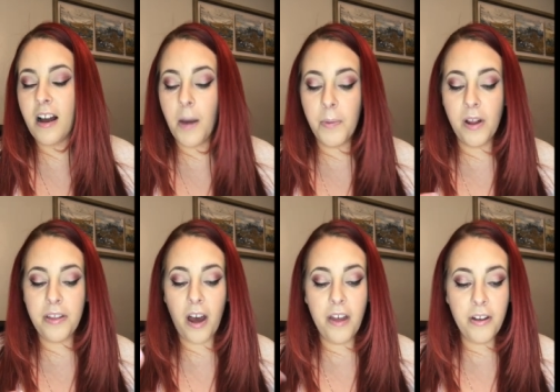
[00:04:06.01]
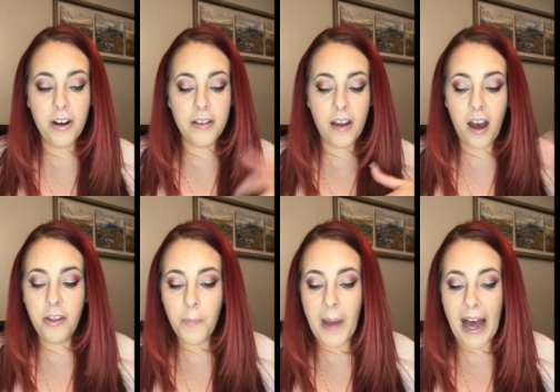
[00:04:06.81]
A couple of the other, the
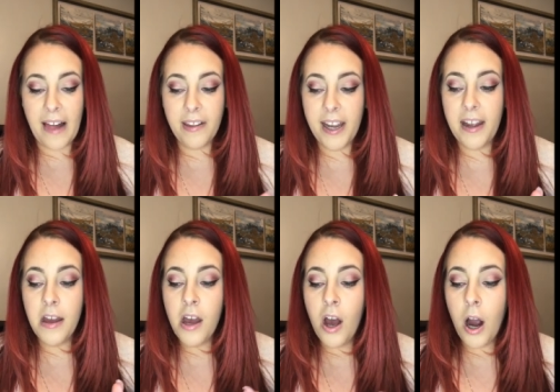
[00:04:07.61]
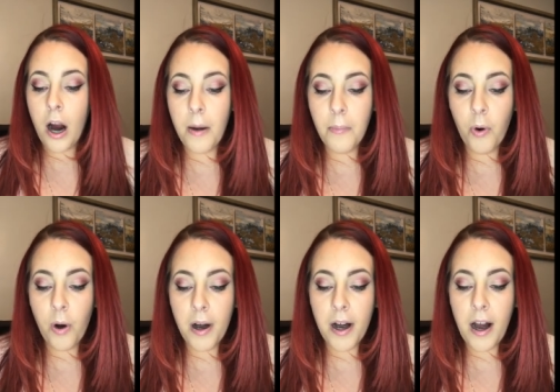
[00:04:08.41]
other palette are
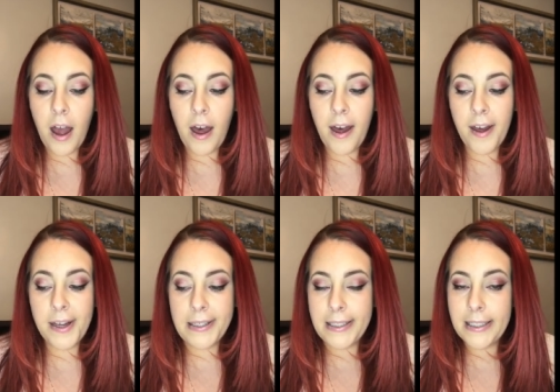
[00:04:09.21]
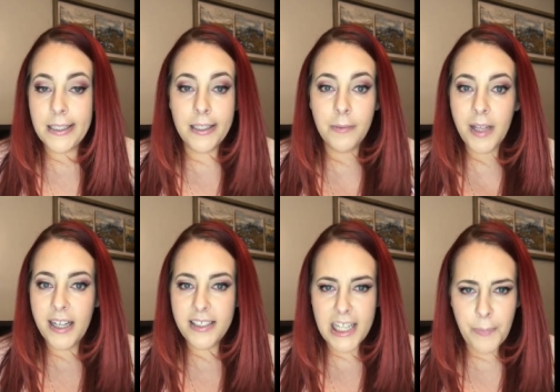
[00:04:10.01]
more um,
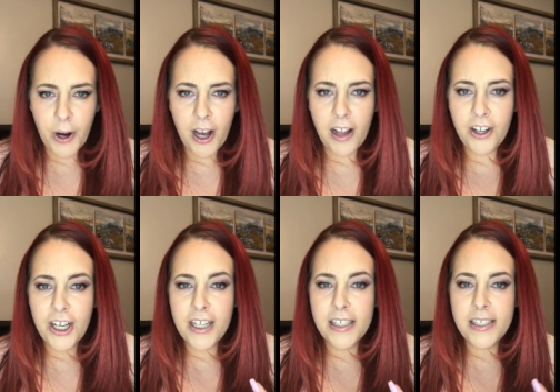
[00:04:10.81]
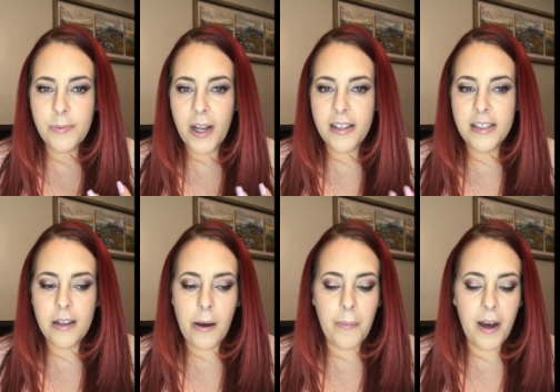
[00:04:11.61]
like deeper colors. We got
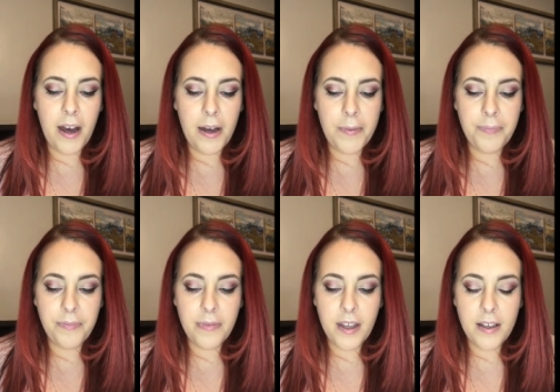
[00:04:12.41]
some um,